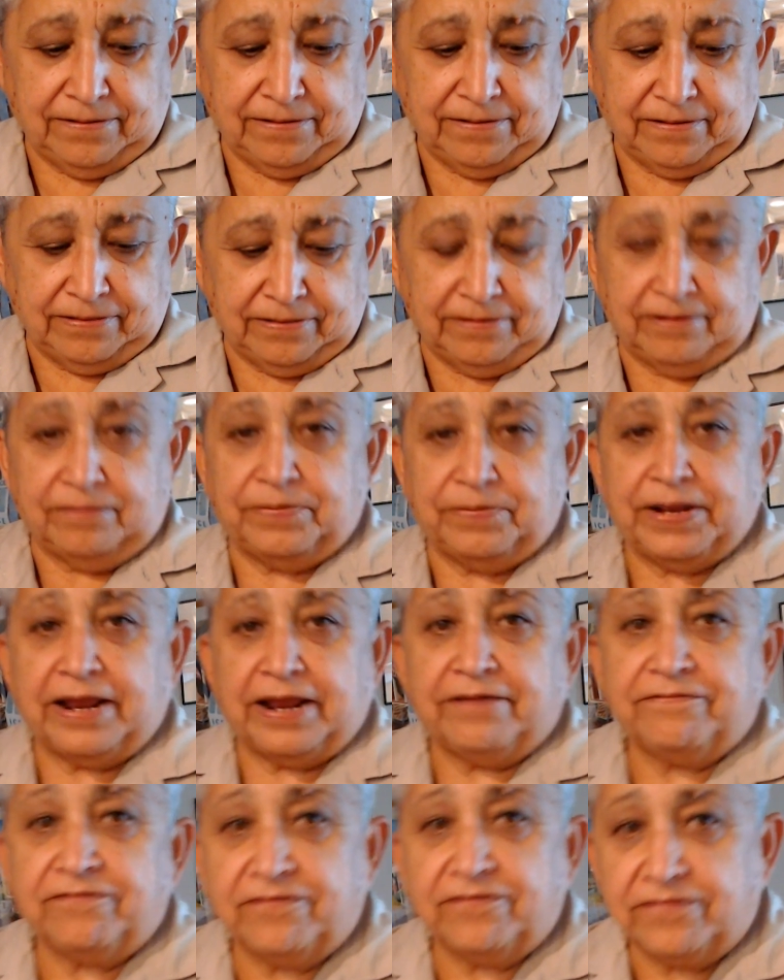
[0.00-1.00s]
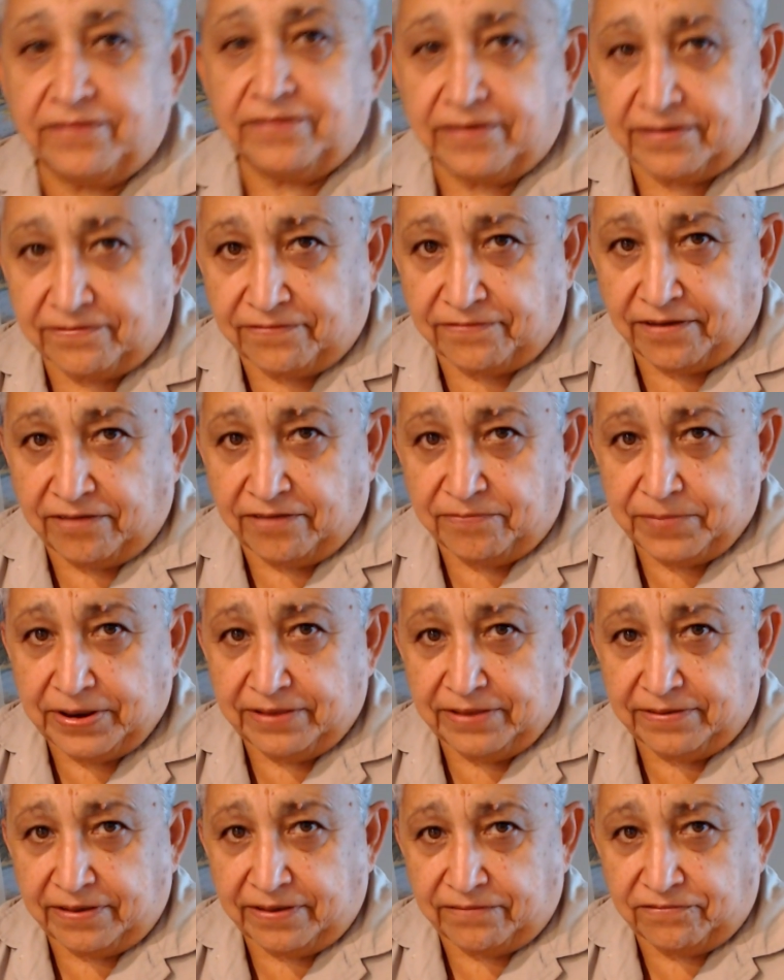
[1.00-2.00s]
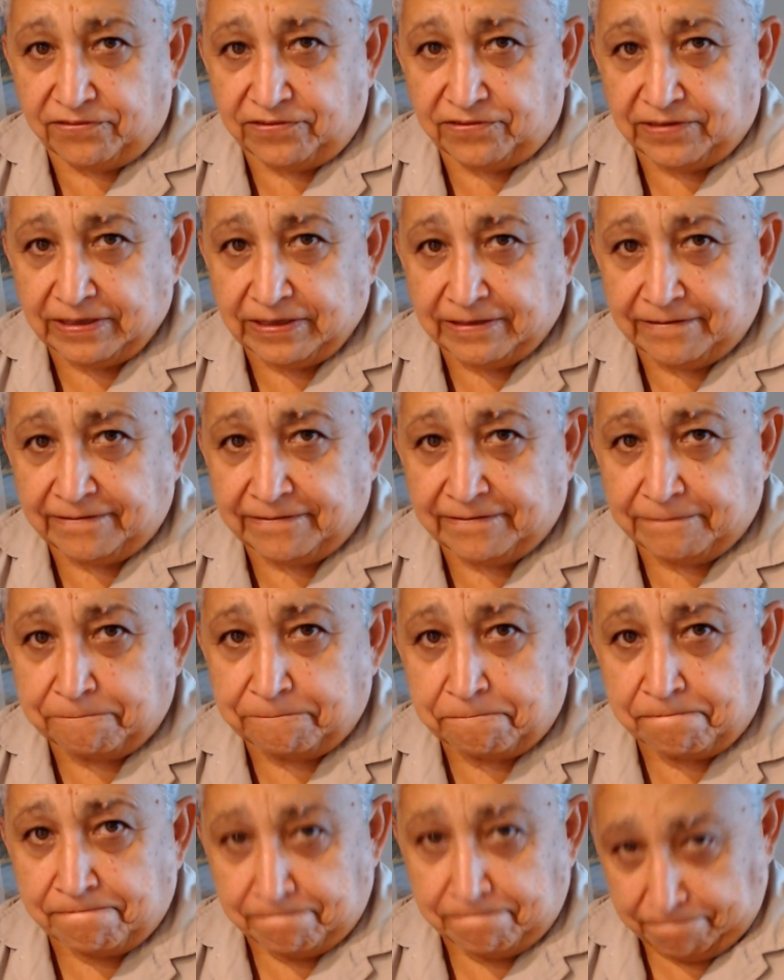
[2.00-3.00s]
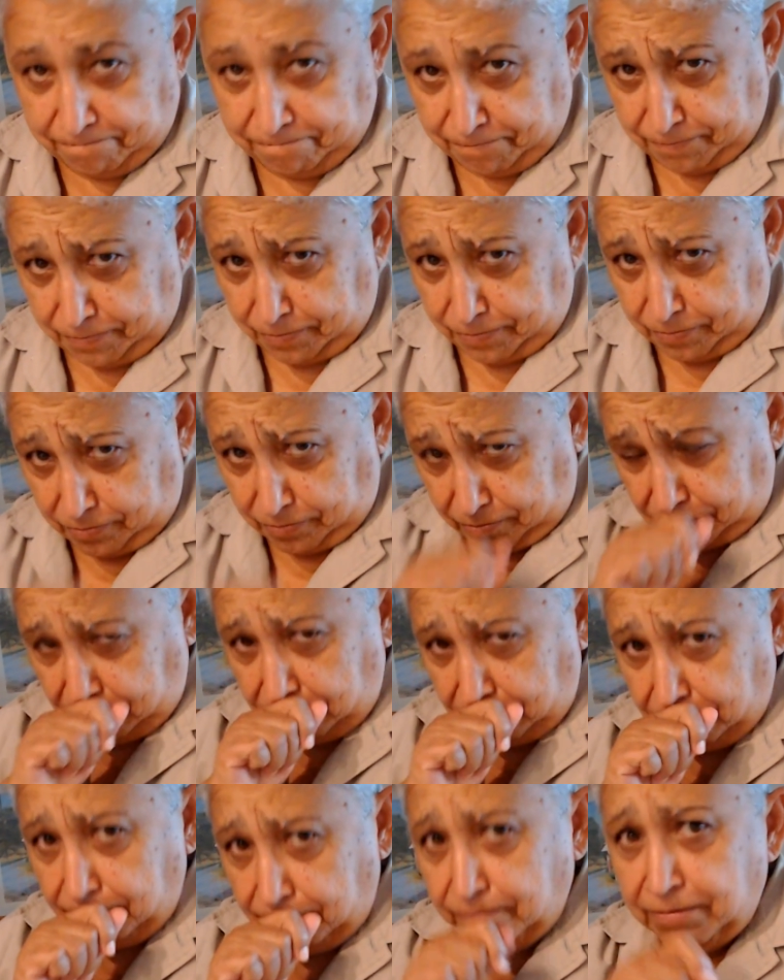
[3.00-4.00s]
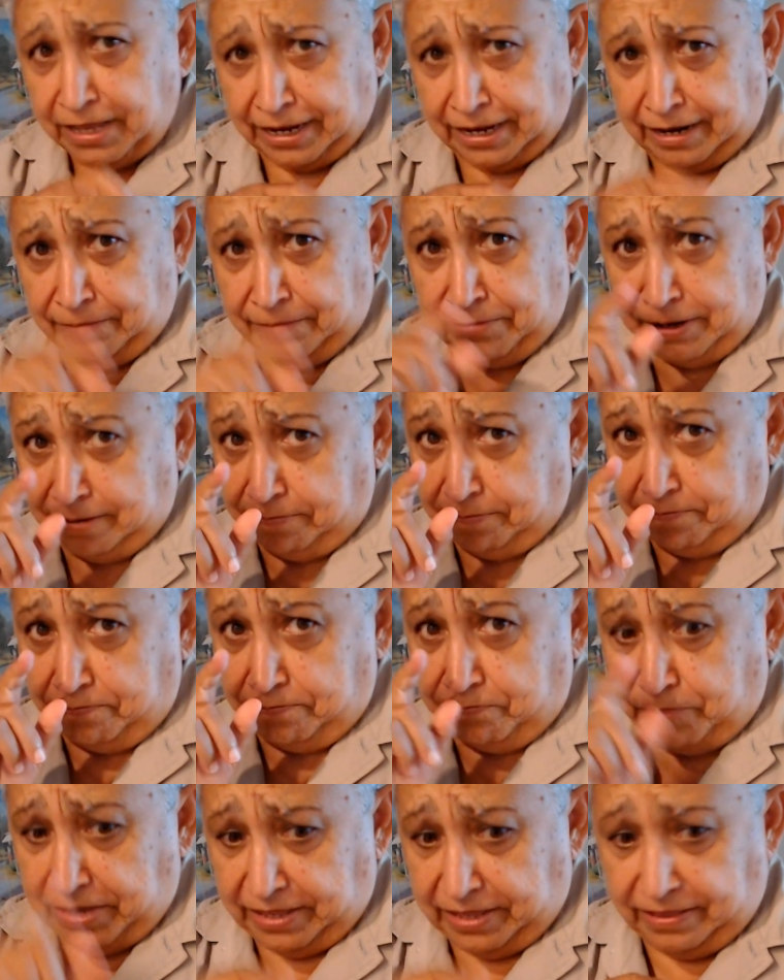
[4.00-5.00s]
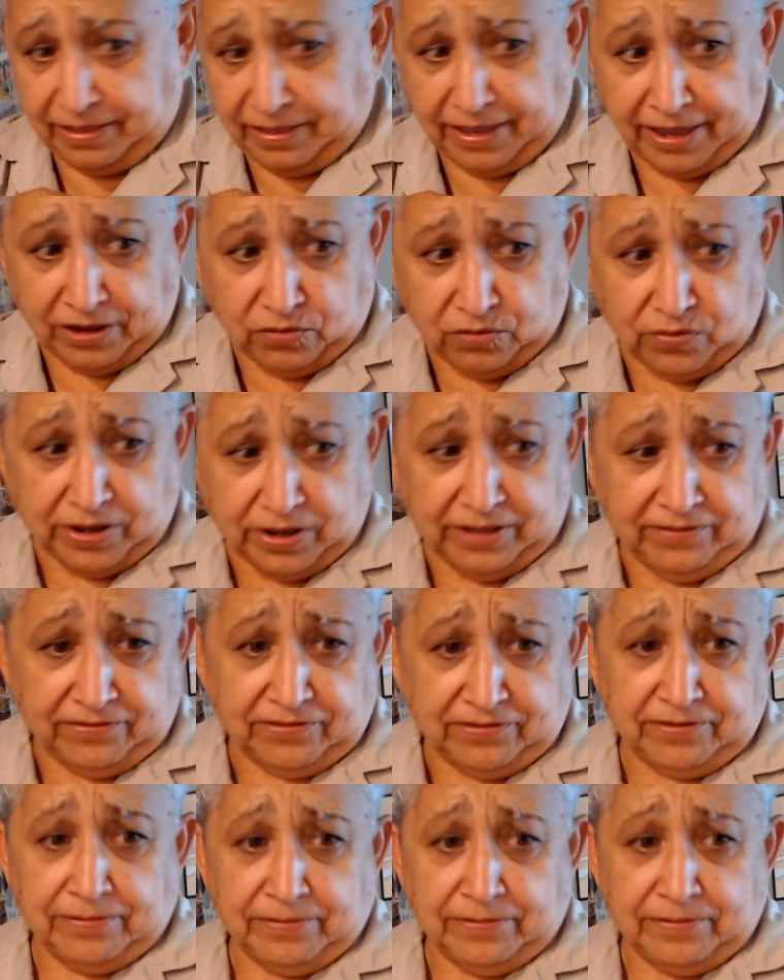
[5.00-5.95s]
little bit after 6, 5 minutes after 6. And I'm going to beat the egg whites.